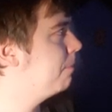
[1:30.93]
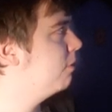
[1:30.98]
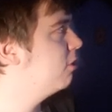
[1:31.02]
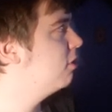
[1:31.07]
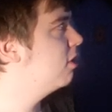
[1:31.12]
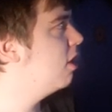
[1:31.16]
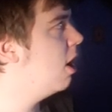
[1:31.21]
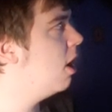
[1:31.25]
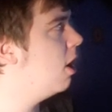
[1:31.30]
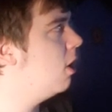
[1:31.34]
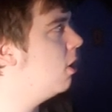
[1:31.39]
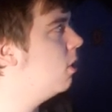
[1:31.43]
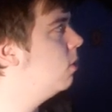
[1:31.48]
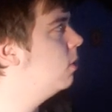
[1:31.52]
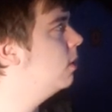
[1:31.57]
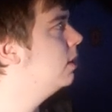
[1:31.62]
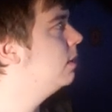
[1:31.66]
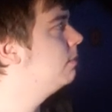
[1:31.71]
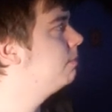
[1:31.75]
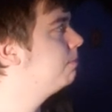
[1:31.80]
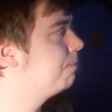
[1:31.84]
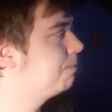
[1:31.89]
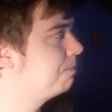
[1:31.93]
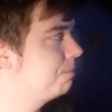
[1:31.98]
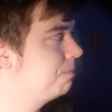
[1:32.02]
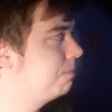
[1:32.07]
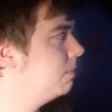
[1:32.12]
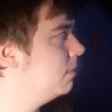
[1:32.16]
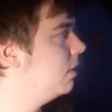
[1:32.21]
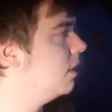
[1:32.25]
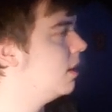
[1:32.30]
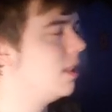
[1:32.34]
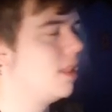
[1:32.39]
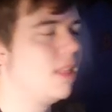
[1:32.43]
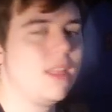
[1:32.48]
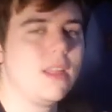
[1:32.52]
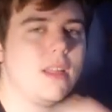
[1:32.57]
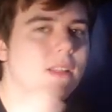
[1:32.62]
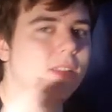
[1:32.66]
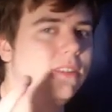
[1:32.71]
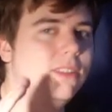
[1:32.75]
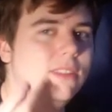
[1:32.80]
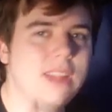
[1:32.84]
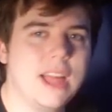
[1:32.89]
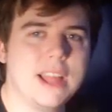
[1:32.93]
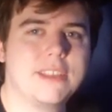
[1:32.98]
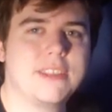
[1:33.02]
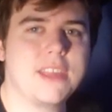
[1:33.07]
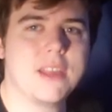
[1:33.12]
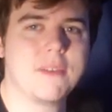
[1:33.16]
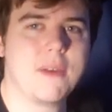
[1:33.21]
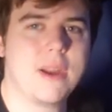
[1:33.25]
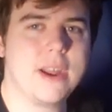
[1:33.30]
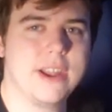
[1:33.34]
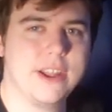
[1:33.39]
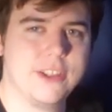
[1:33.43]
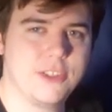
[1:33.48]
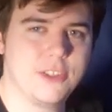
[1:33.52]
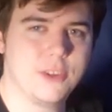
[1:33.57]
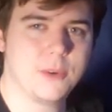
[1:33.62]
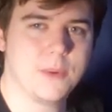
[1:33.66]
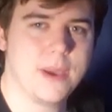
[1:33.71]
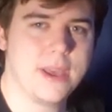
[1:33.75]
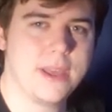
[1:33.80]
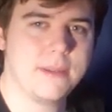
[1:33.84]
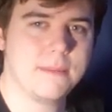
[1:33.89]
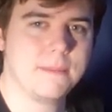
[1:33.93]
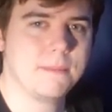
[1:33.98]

So, let's get right into it.